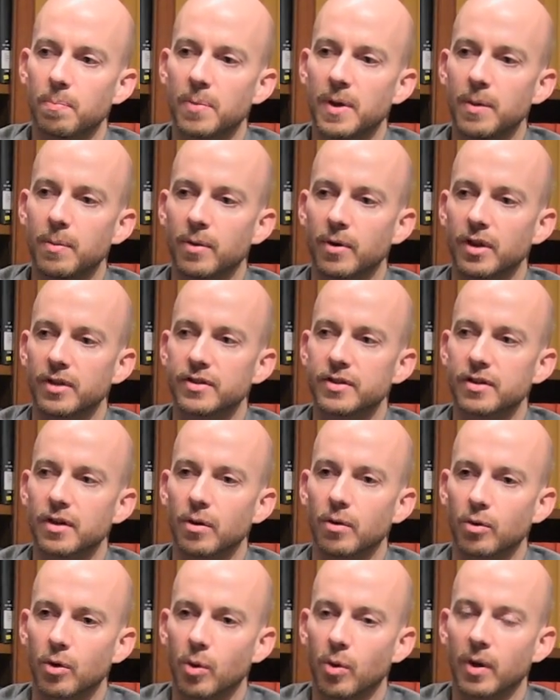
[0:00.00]
people can
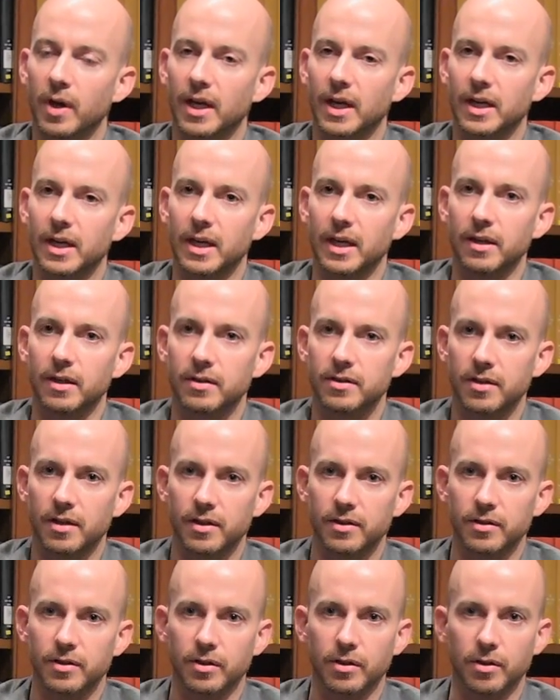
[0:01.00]
so quickly
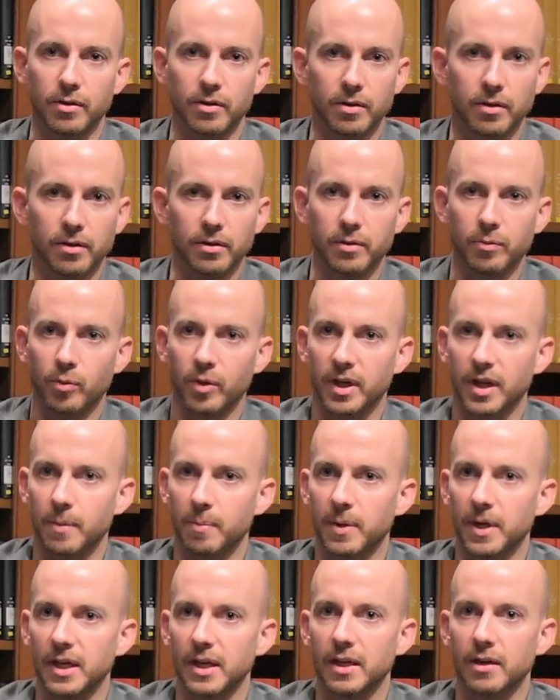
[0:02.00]
turn to Google and
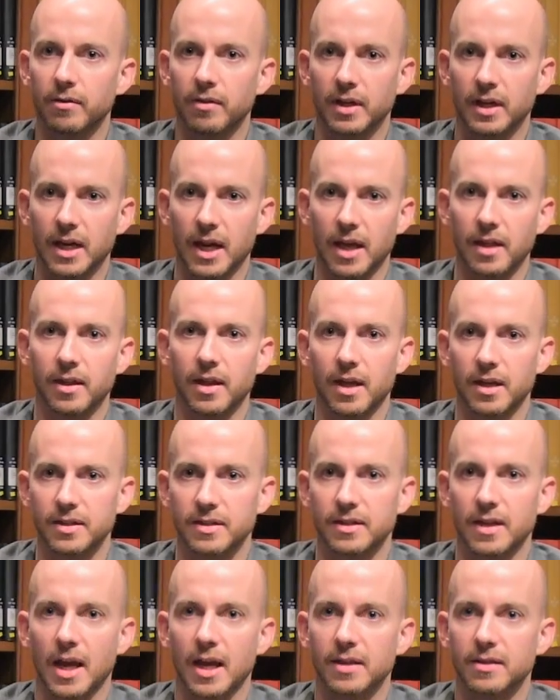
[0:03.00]
Wikipedia and get their
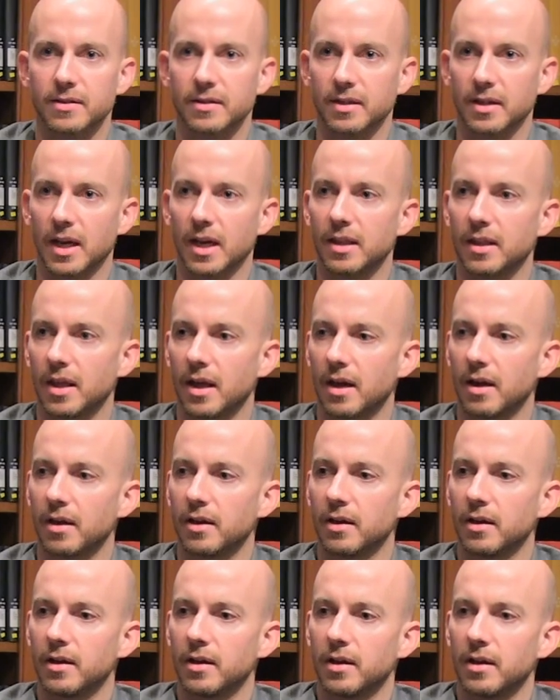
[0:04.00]
stats and get their
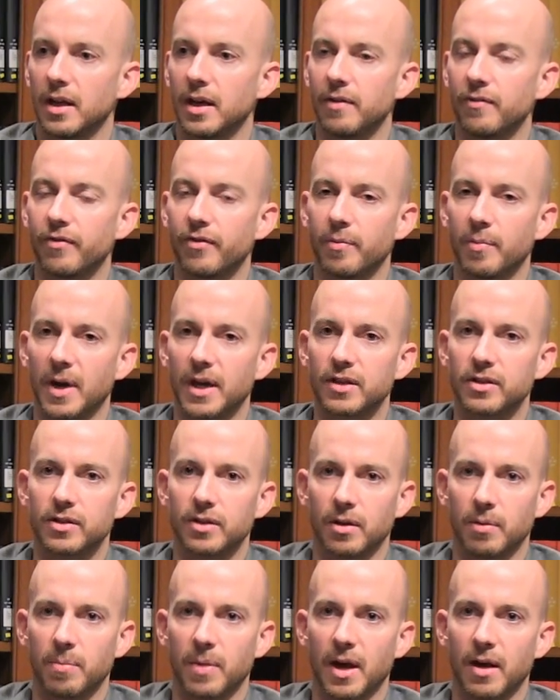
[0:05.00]

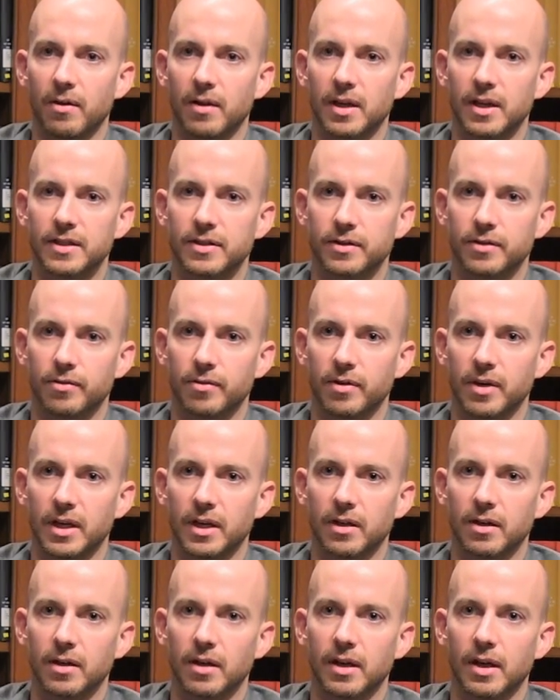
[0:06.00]
information about
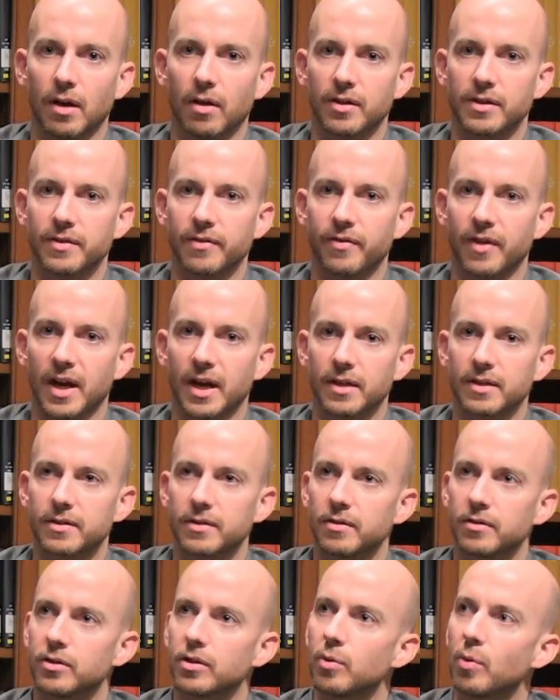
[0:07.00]
history and, and
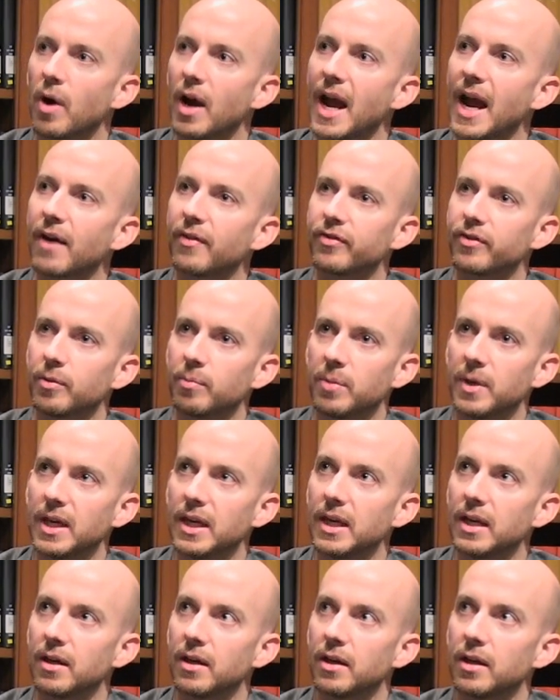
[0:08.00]
artifacts. Do I have to be,
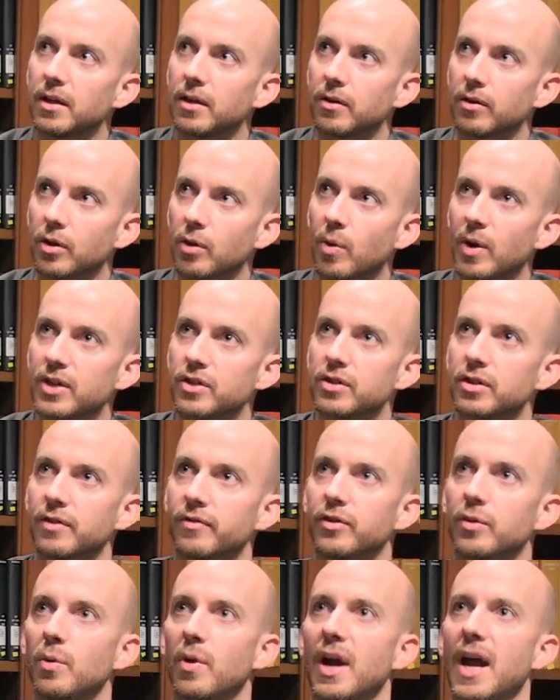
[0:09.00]
you know, the question
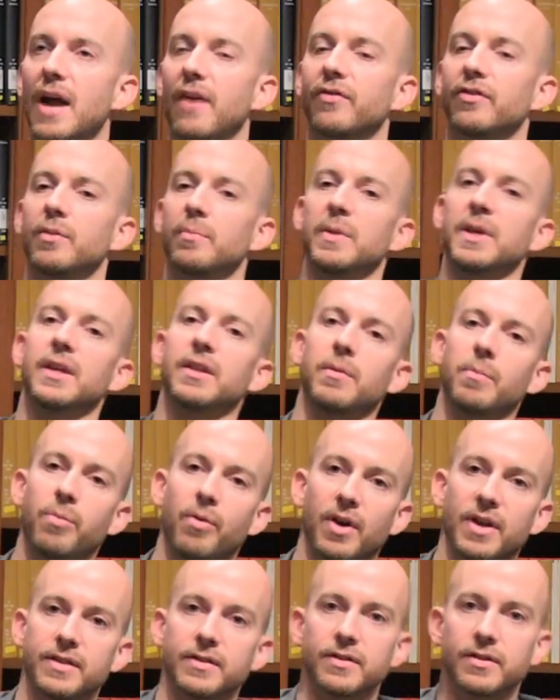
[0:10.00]
of do I have to be in the
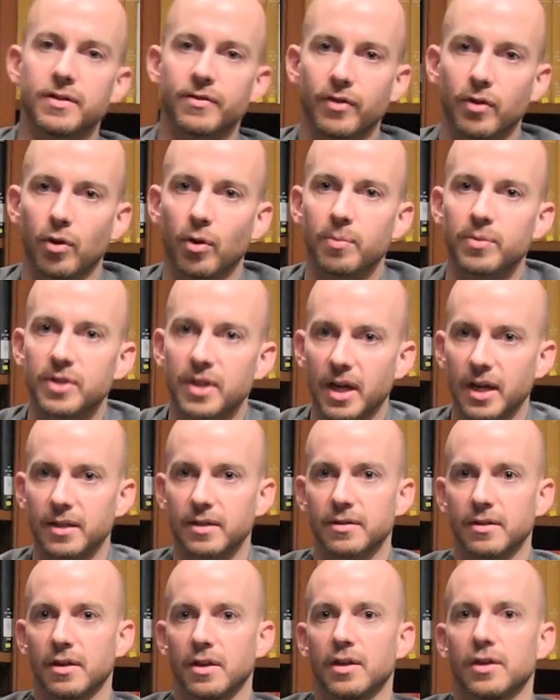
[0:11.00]
presence of an
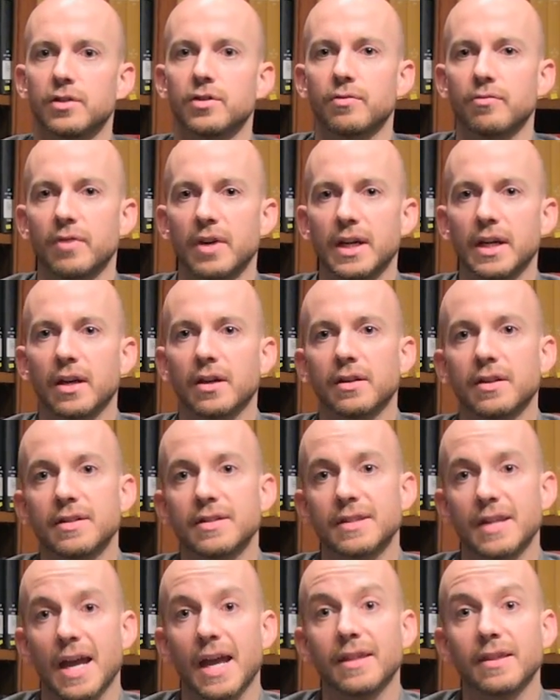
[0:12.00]
object to really
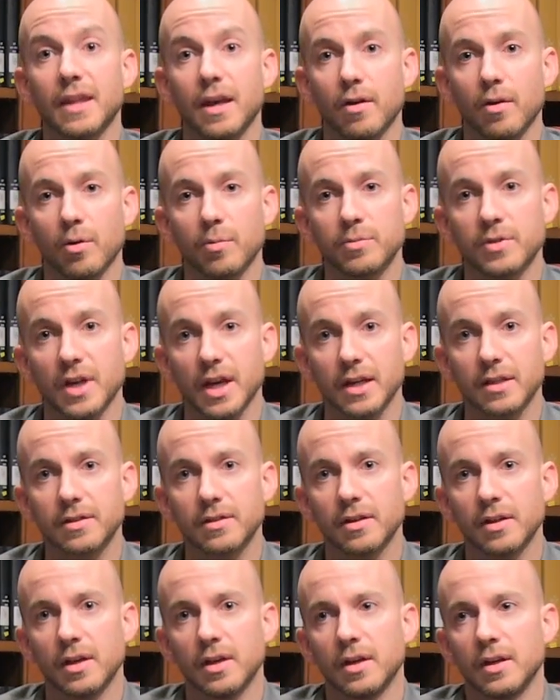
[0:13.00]
understand that
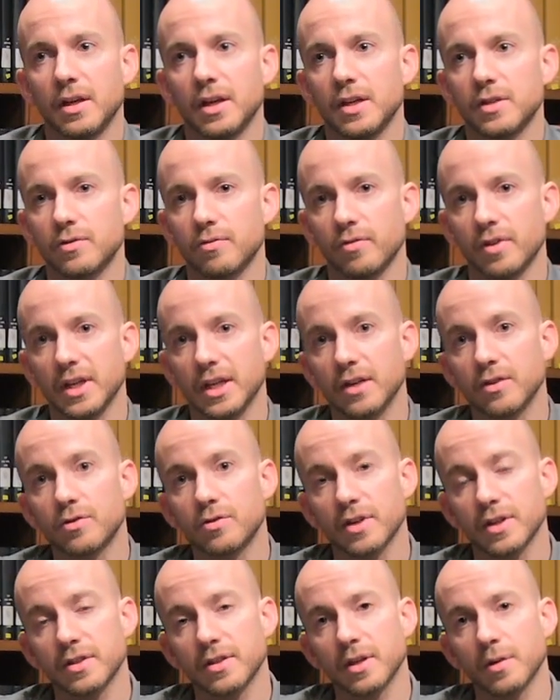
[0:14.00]
object is a really
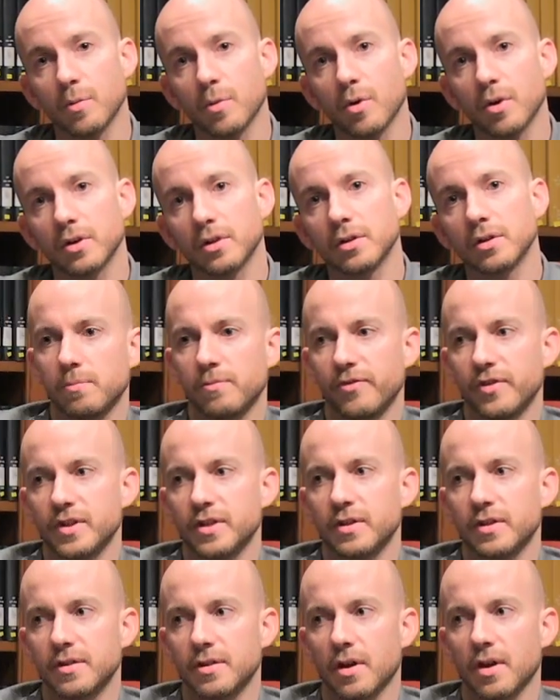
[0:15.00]
interesting one.
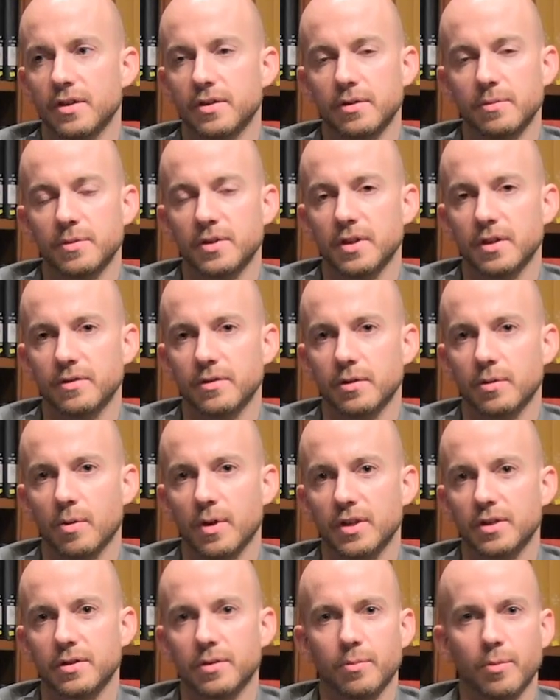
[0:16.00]
Visitors ask themselves the
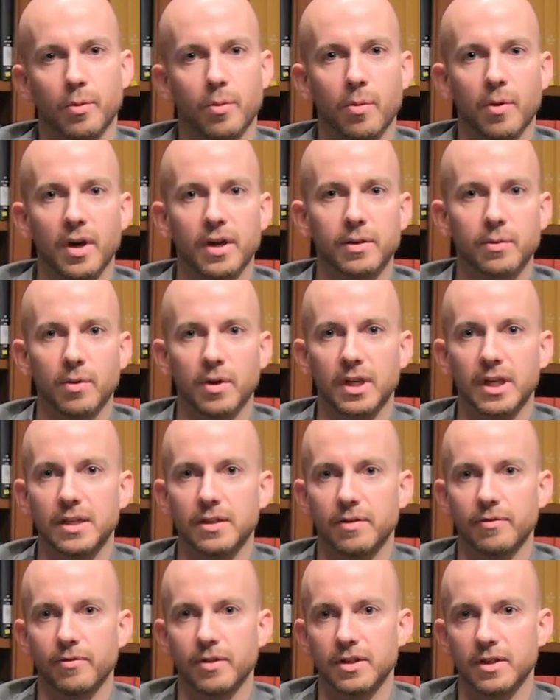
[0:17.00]
question, well, why do I
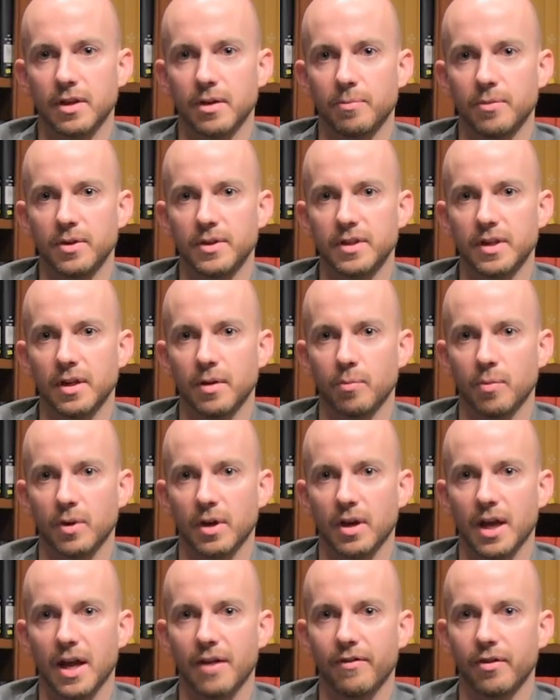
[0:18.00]
need to visit a museum
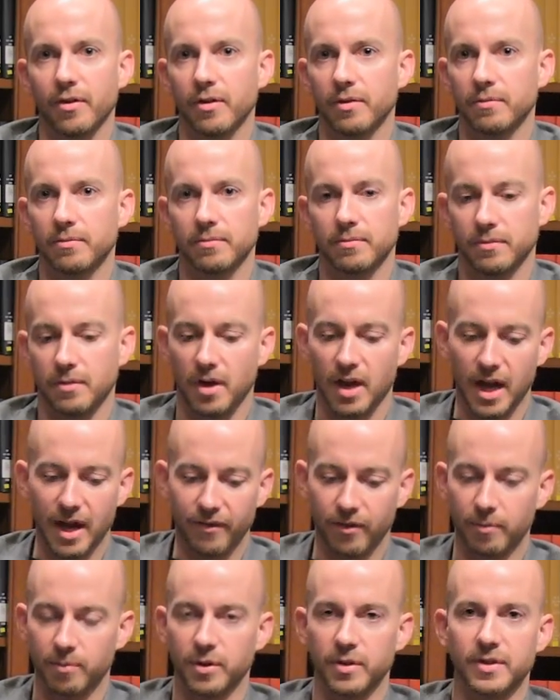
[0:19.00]
when I have a, I
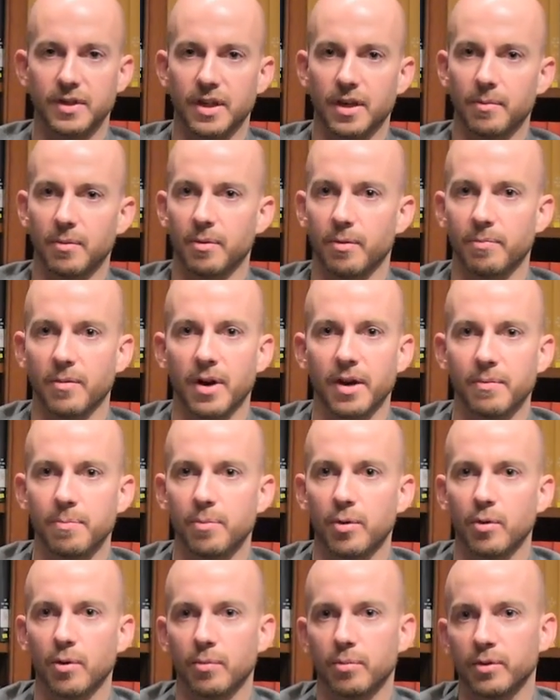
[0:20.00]
have a museum on my
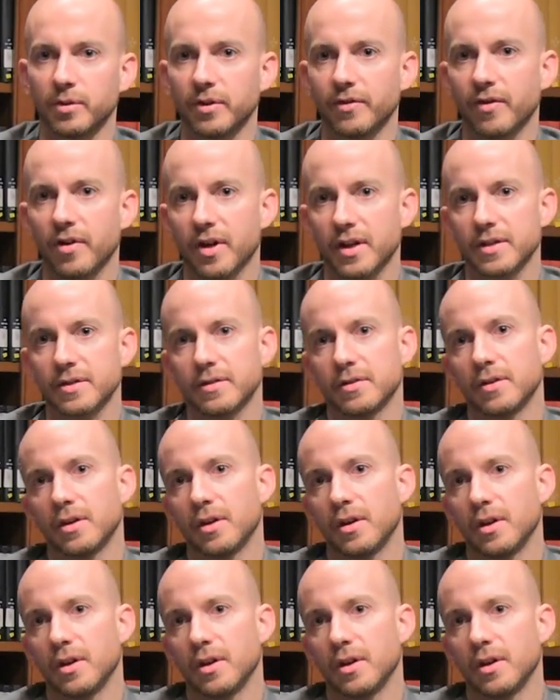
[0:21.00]
portable device?